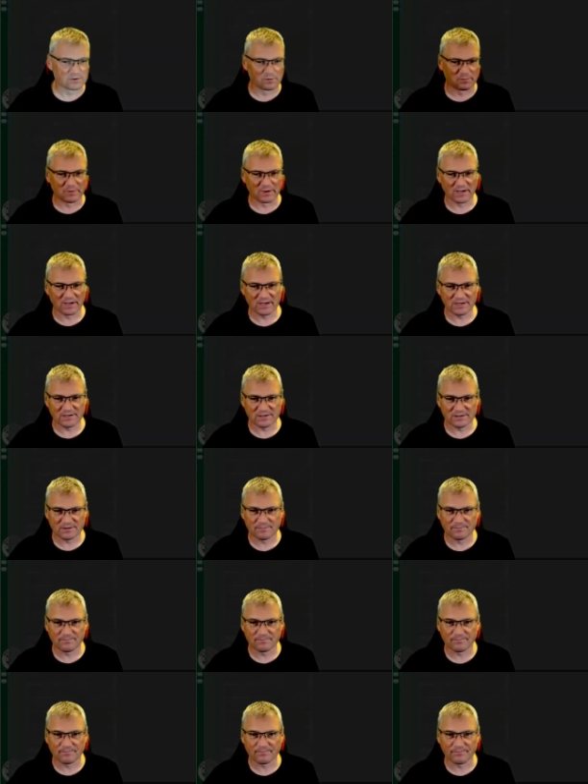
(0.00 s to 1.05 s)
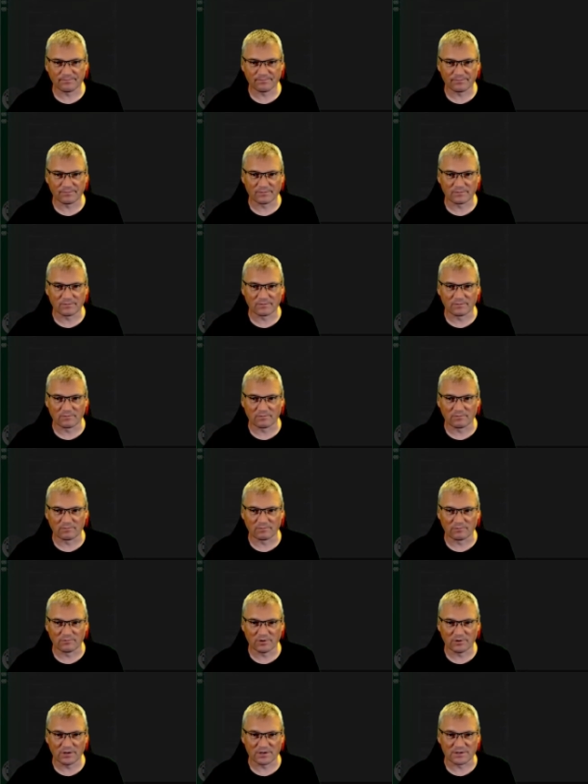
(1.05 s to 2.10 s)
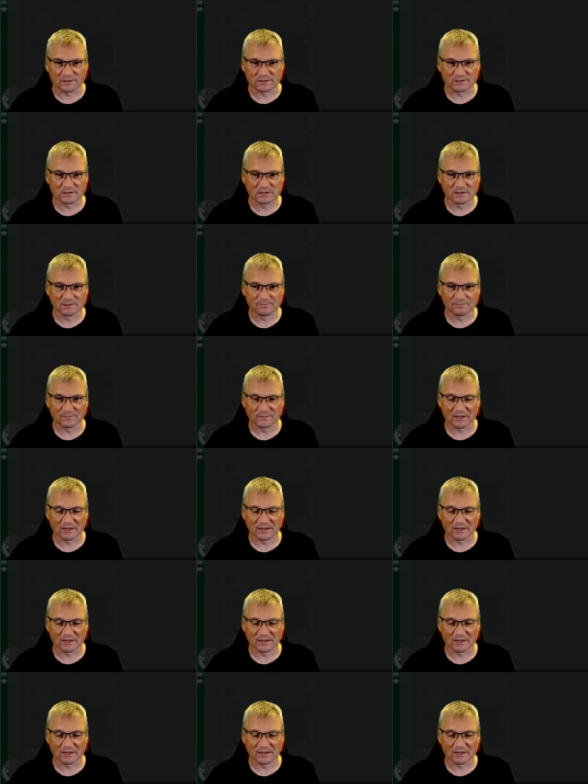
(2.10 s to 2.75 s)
It's not bad. Right.